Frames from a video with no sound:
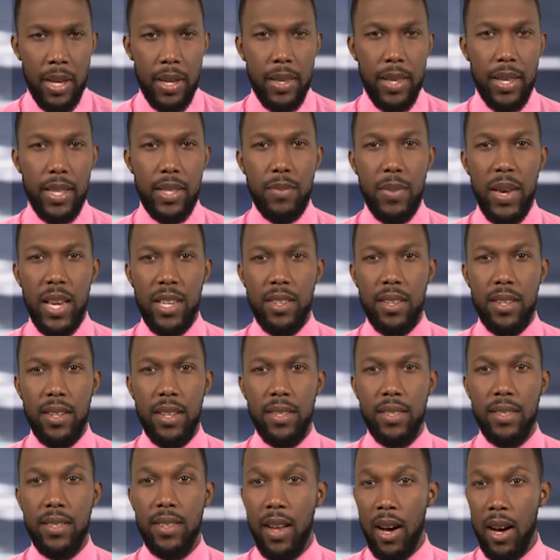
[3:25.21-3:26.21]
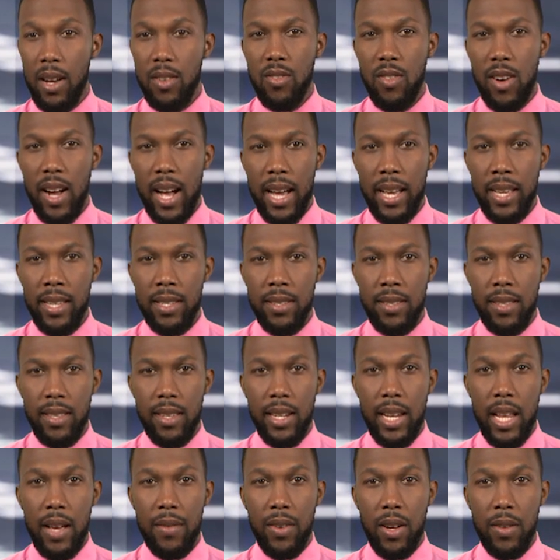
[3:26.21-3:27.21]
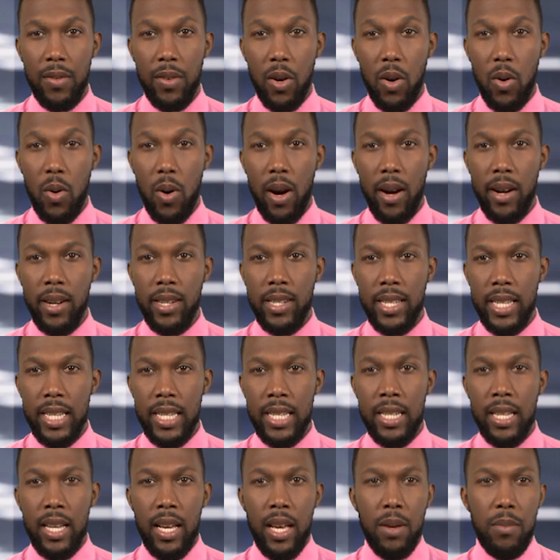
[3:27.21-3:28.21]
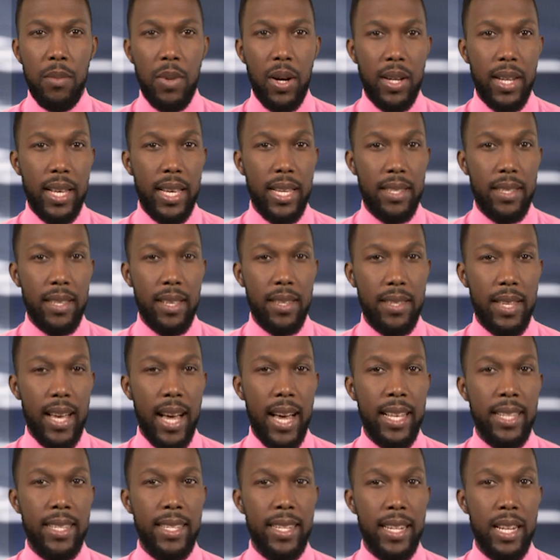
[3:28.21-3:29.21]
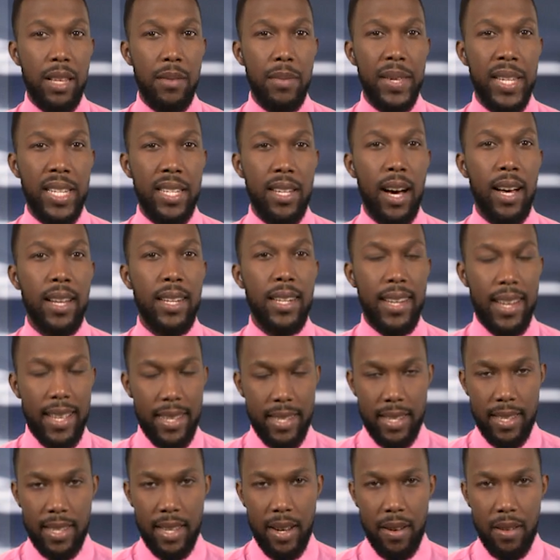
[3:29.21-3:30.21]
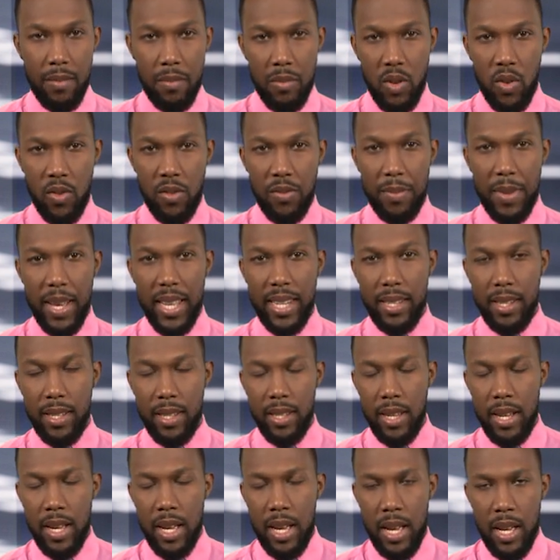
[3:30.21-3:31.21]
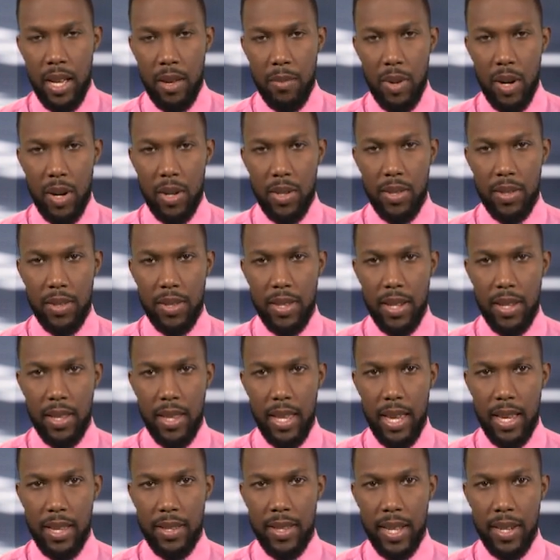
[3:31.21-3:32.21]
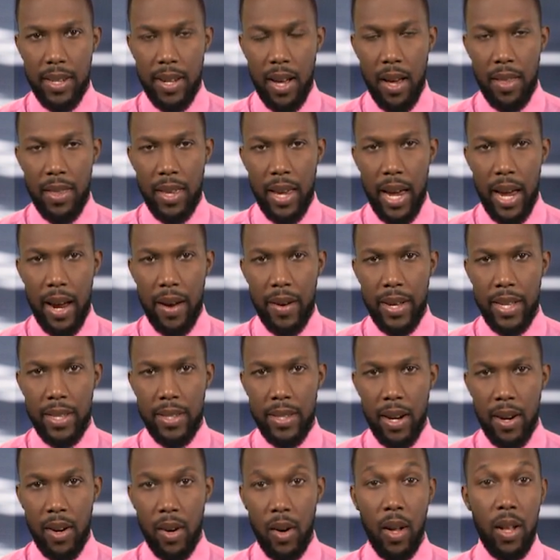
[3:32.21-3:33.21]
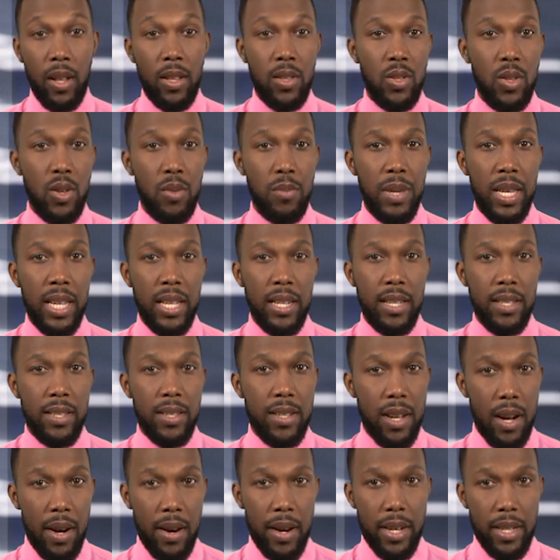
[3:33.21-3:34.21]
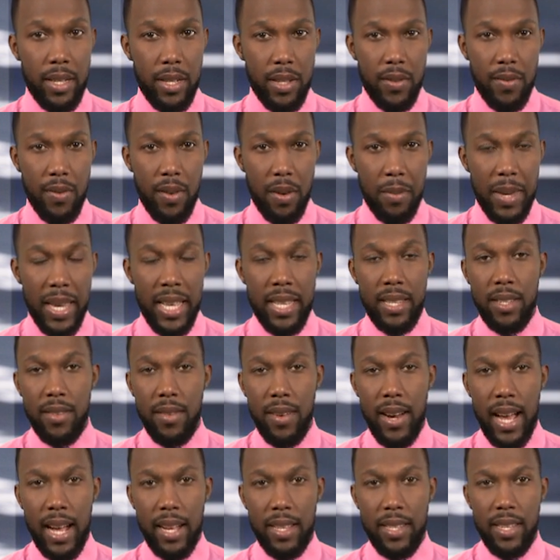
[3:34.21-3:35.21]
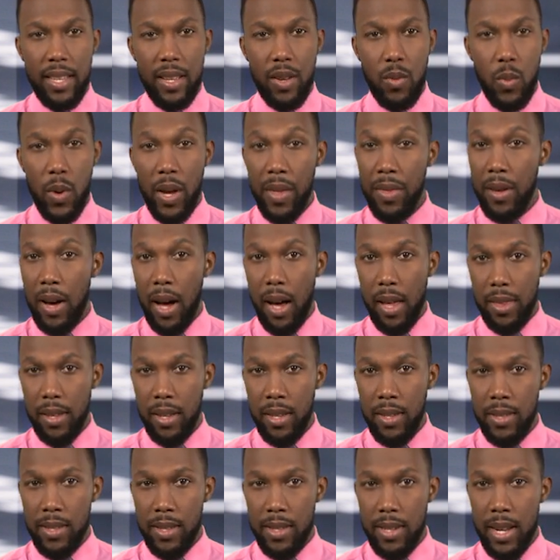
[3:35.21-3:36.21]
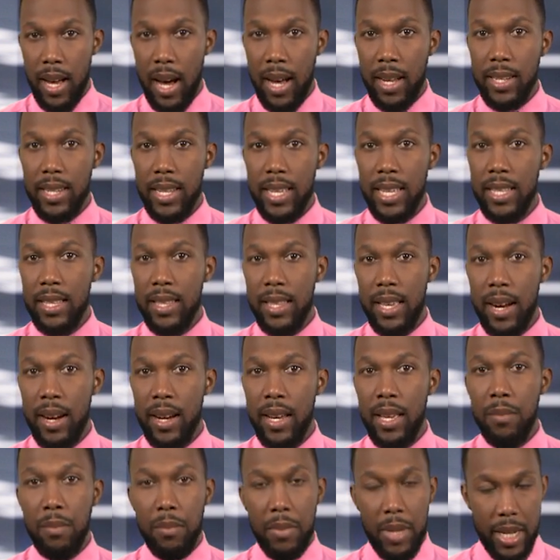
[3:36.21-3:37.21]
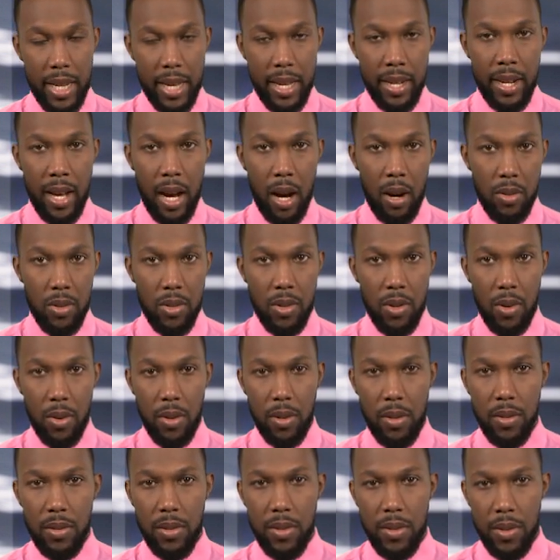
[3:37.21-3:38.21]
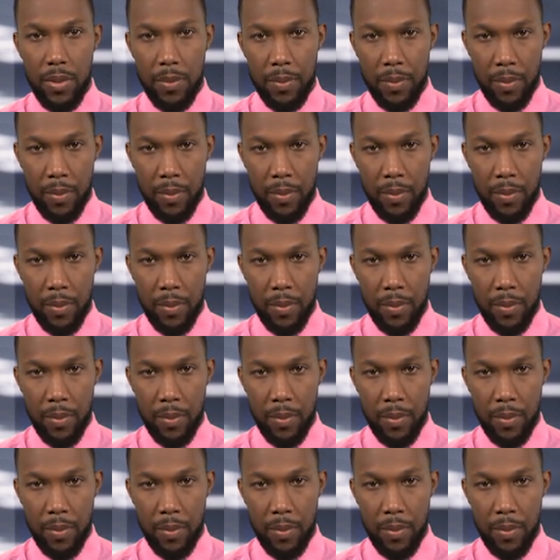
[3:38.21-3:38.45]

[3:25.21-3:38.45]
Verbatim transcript: This measure does not rise to the level of a quarantine, but is designed to limit unnecessary movement. Persons in these and other areas are also being discouraged from interacting with others not in their immediate households.